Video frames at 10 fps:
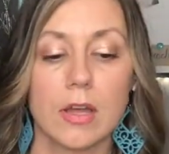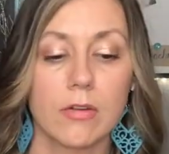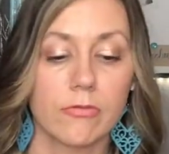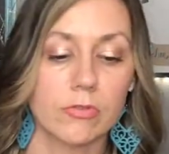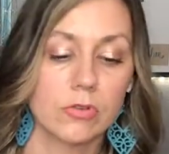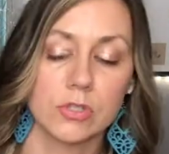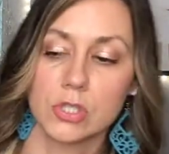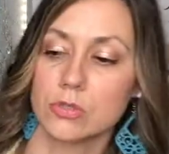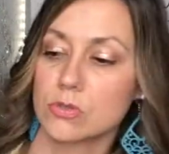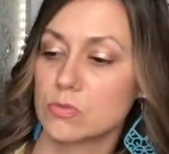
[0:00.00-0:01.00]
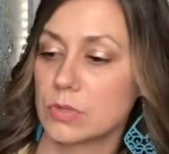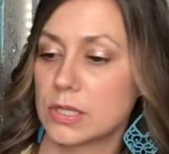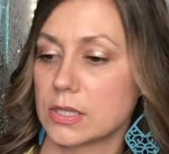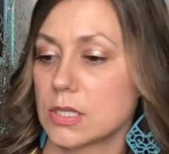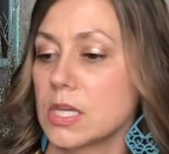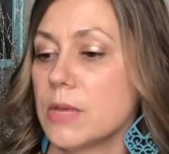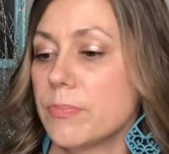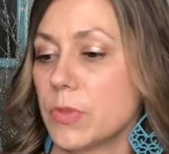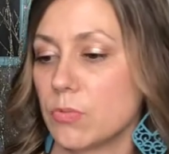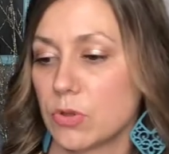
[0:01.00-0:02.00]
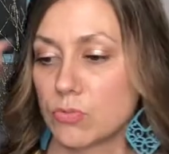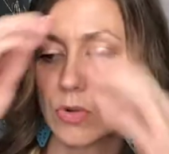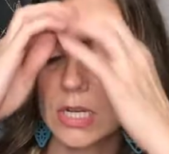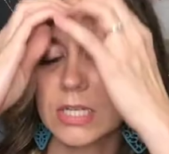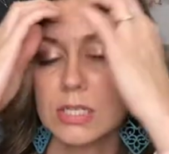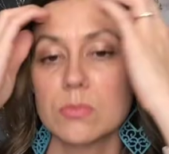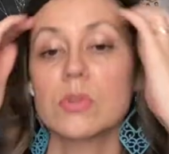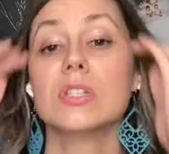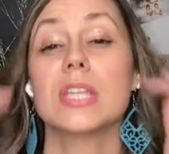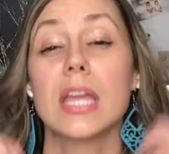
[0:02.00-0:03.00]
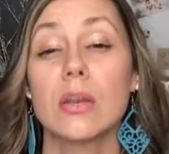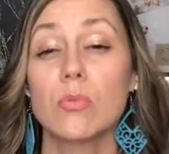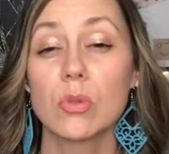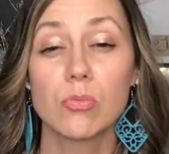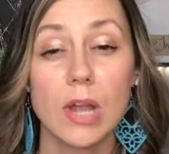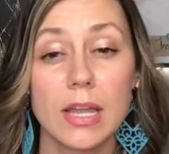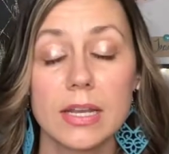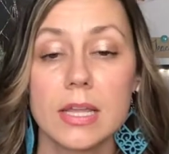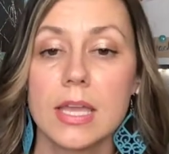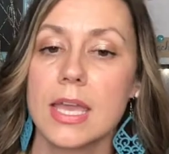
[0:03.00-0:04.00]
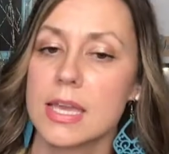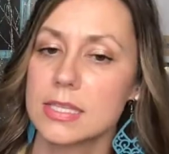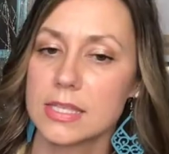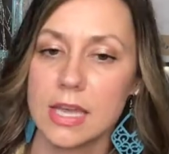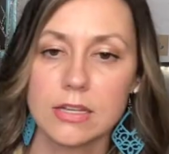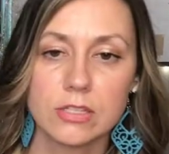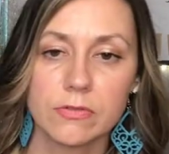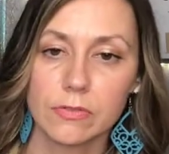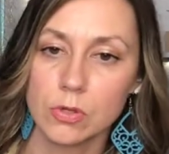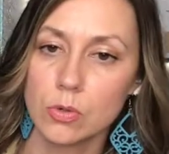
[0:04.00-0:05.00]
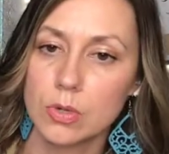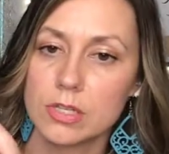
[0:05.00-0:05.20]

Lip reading: for children with reading disabilities and with writing is that it's fluid.